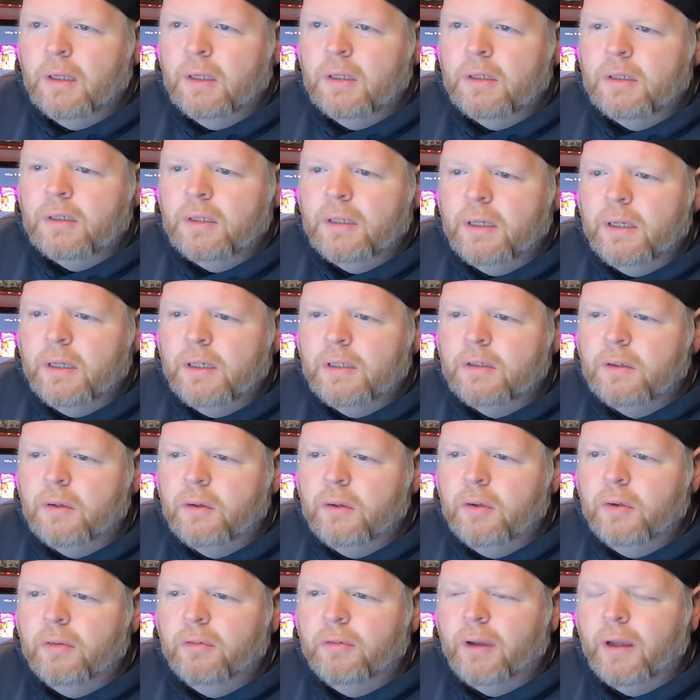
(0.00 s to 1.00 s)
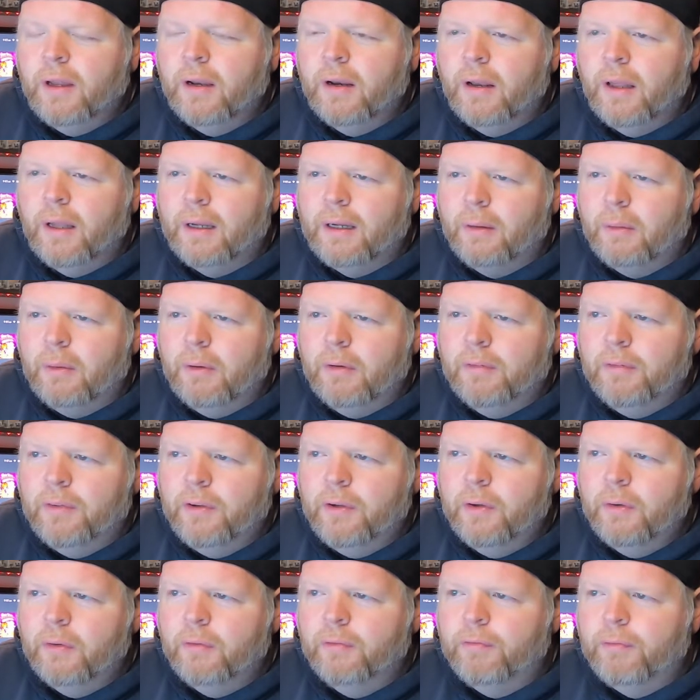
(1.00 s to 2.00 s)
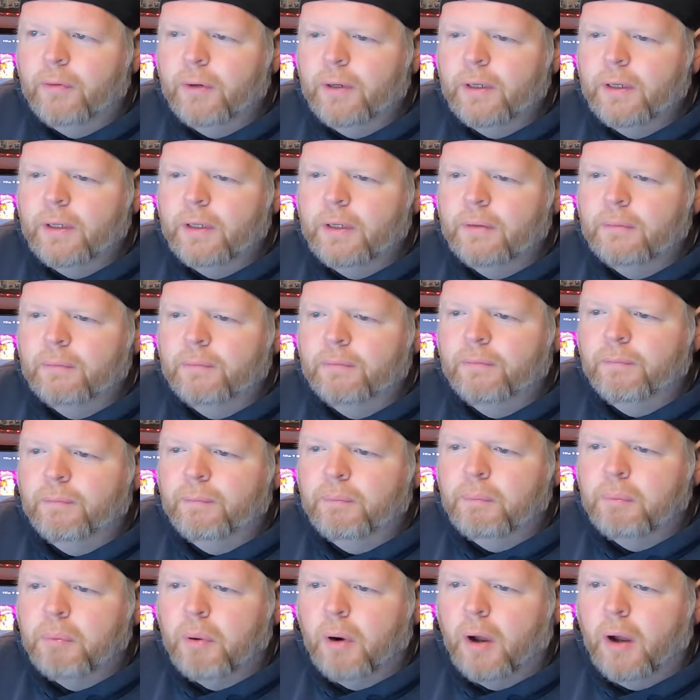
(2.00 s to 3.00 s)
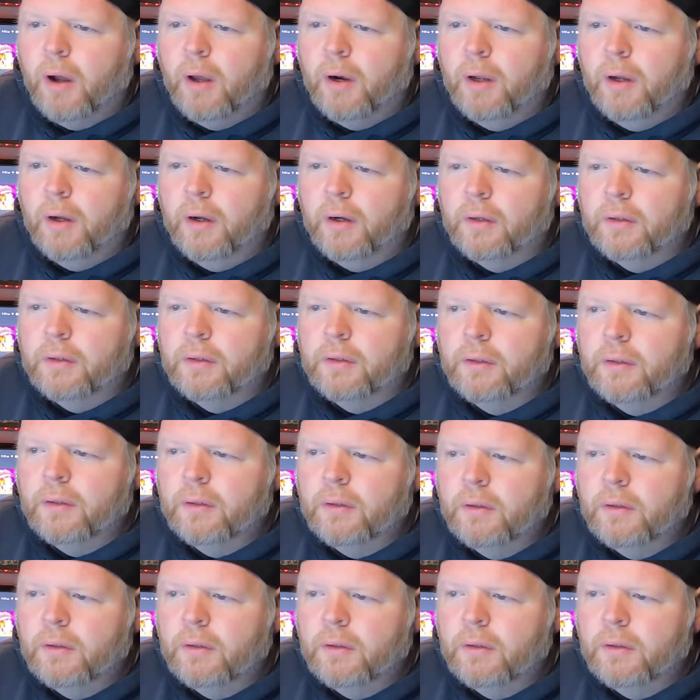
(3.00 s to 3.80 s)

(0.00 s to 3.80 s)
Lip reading: see, so you've got like a review of free product.